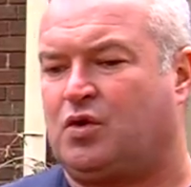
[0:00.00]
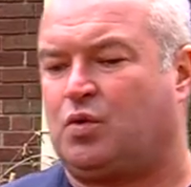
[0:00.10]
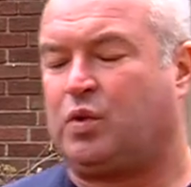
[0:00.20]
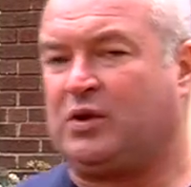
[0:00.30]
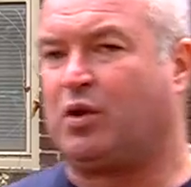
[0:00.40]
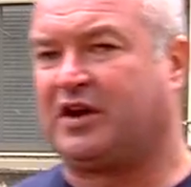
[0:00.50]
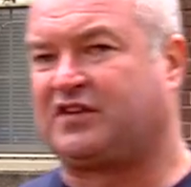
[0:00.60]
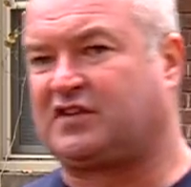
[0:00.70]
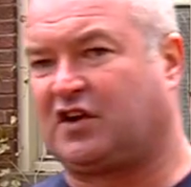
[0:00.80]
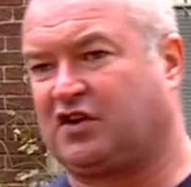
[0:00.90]
We wanna
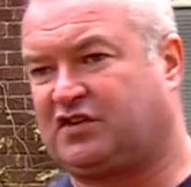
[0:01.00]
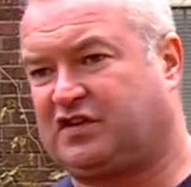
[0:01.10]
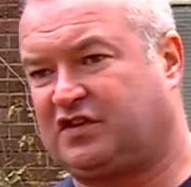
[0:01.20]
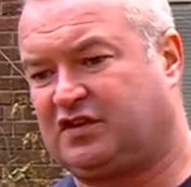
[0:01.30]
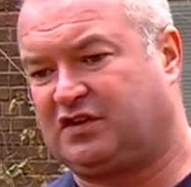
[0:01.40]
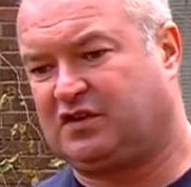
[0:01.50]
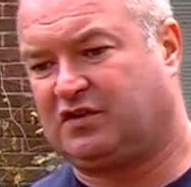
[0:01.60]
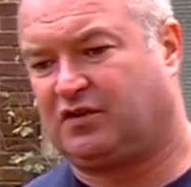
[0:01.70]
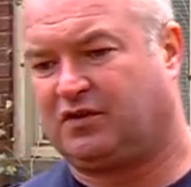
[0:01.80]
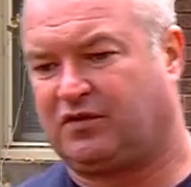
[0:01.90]
search
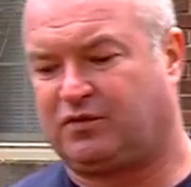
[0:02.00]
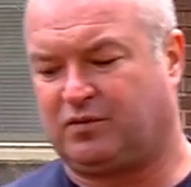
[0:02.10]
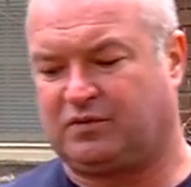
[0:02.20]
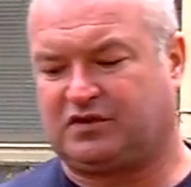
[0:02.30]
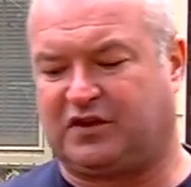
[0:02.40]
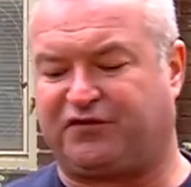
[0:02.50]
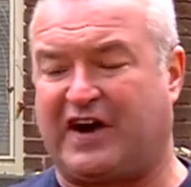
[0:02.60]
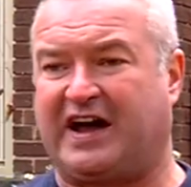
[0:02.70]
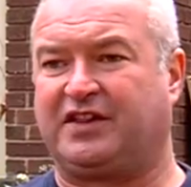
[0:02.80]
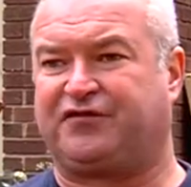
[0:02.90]
to
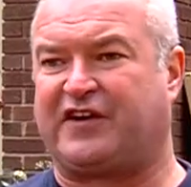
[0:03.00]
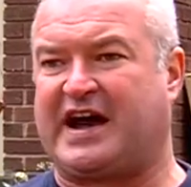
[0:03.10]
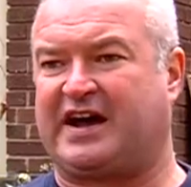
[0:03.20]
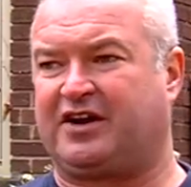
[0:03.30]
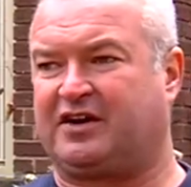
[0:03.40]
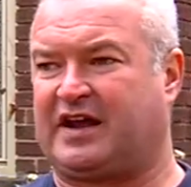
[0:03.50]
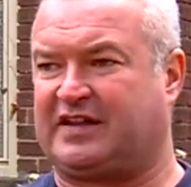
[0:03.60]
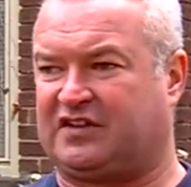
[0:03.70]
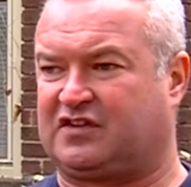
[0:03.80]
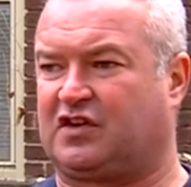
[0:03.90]
find the fire and
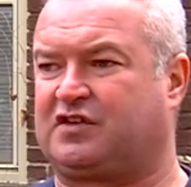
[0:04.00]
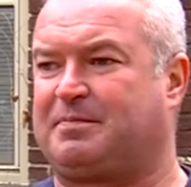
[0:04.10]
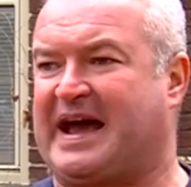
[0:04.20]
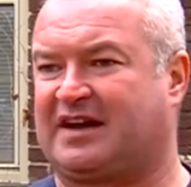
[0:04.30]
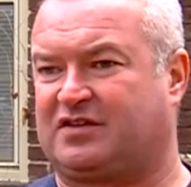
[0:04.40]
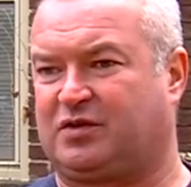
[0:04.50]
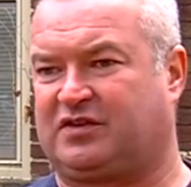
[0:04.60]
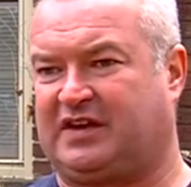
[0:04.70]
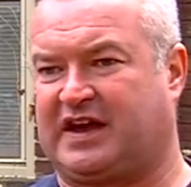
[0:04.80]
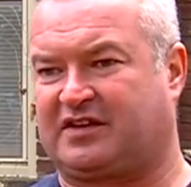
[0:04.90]
then search back towards
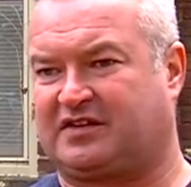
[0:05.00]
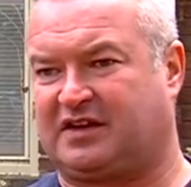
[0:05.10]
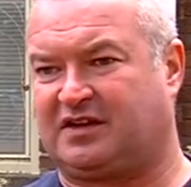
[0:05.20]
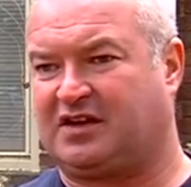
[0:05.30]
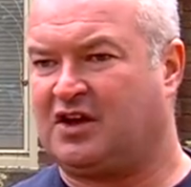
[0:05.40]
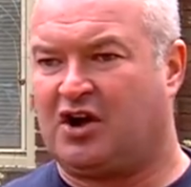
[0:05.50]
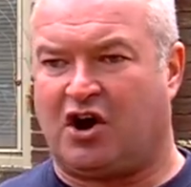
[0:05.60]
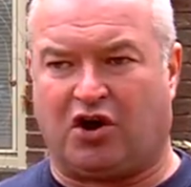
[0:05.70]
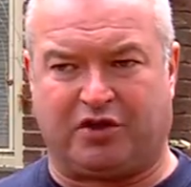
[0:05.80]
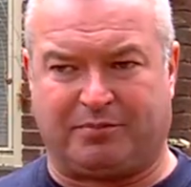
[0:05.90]
the exit.
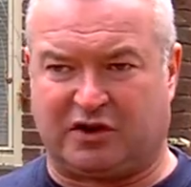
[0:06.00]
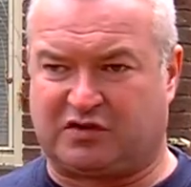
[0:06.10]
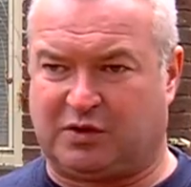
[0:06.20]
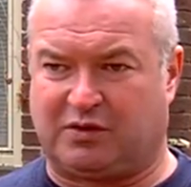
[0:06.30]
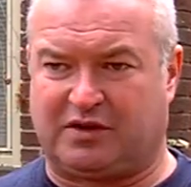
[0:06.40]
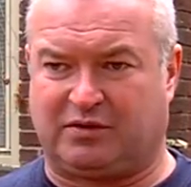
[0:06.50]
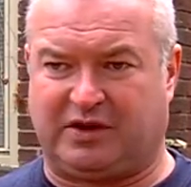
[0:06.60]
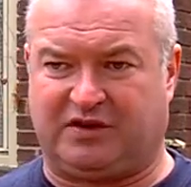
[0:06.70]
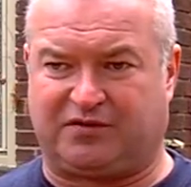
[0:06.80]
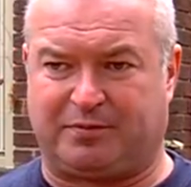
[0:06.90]
All the books we re
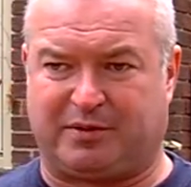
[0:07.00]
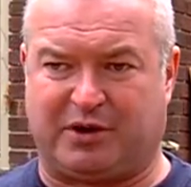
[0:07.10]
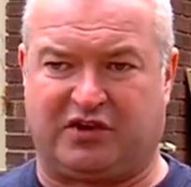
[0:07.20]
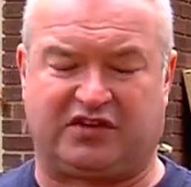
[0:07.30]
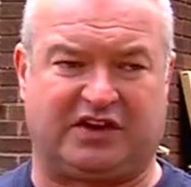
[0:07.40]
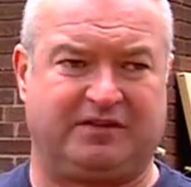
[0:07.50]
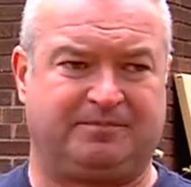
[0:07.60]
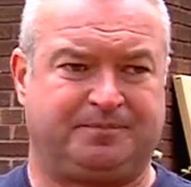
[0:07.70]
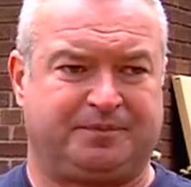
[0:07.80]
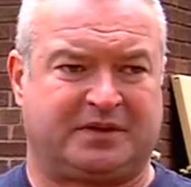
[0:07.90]
read for promotion,
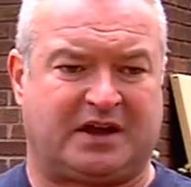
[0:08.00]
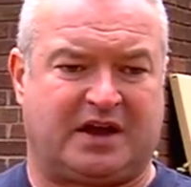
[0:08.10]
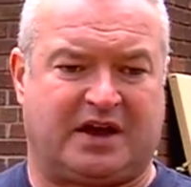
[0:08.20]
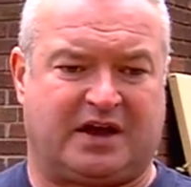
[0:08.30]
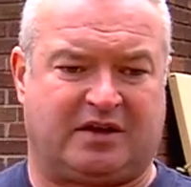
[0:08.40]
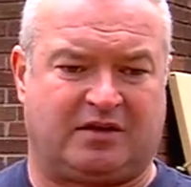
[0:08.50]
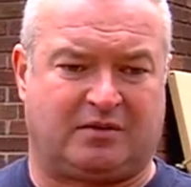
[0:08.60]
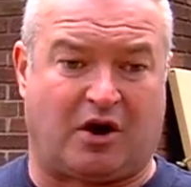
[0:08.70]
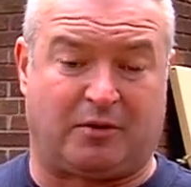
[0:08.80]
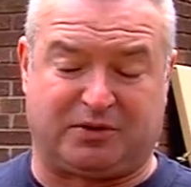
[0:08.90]
uh,
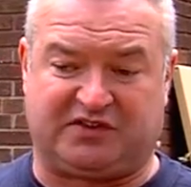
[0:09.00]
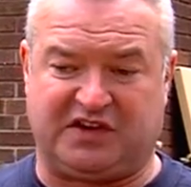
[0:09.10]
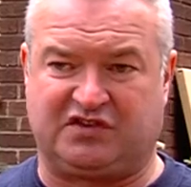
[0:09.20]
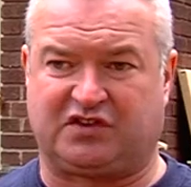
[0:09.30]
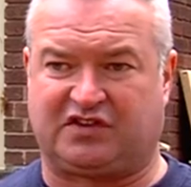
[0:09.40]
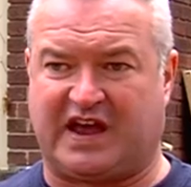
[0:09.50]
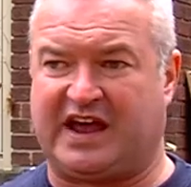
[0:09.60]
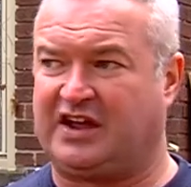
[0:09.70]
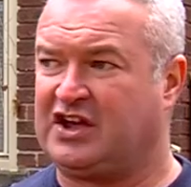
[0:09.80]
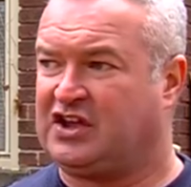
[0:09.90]
our procedures
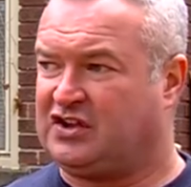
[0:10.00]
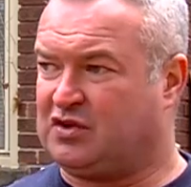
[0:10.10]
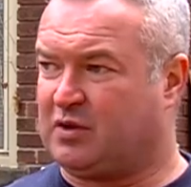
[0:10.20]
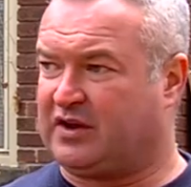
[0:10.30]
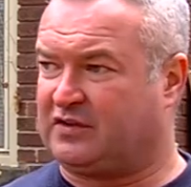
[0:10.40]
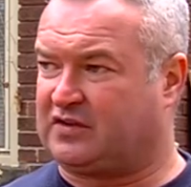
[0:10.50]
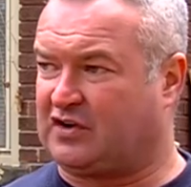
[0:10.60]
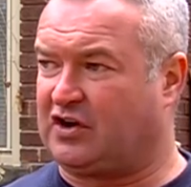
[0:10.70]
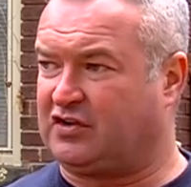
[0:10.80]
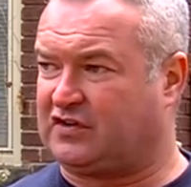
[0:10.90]
say you wanna
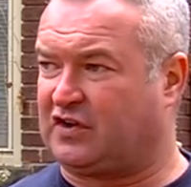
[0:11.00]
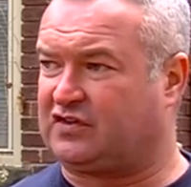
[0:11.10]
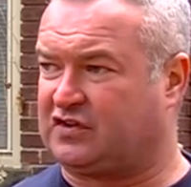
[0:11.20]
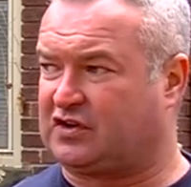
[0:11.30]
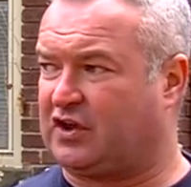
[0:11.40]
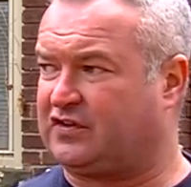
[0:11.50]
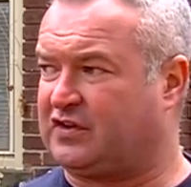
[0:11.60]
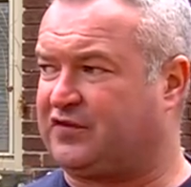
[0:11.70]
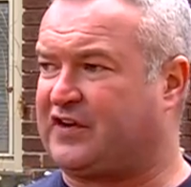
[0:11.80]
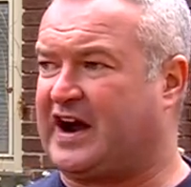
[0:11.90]
start your search as close to
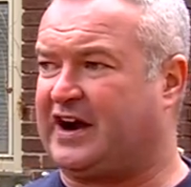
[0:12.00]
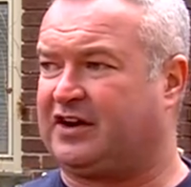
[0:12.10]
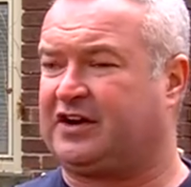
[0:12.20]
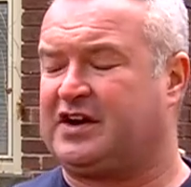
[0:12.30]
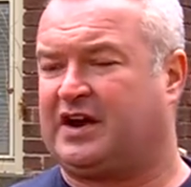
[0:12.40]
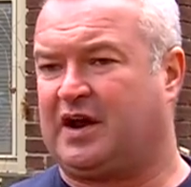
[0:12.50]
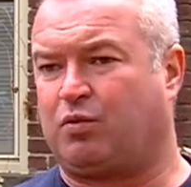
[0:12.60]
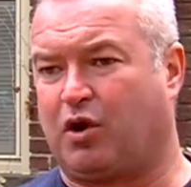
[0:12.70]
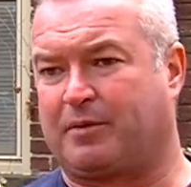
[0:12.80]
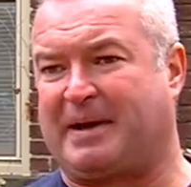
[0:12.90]
the fire and
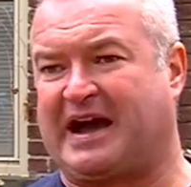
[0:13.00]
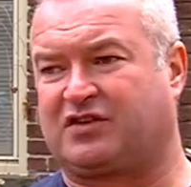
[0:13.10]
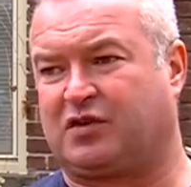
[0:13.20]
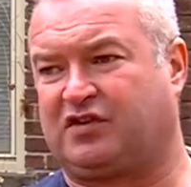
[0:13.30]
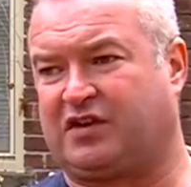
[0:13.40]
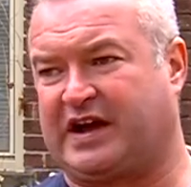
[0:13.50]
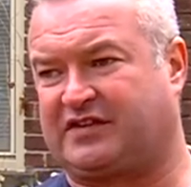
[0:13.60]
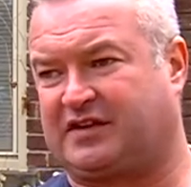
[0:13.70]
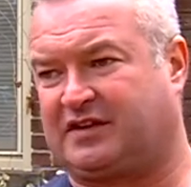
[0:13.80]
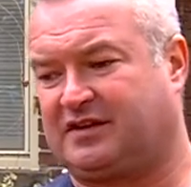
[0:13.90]
work back towards your
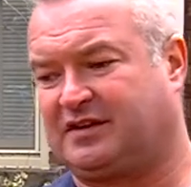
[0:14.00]
exit.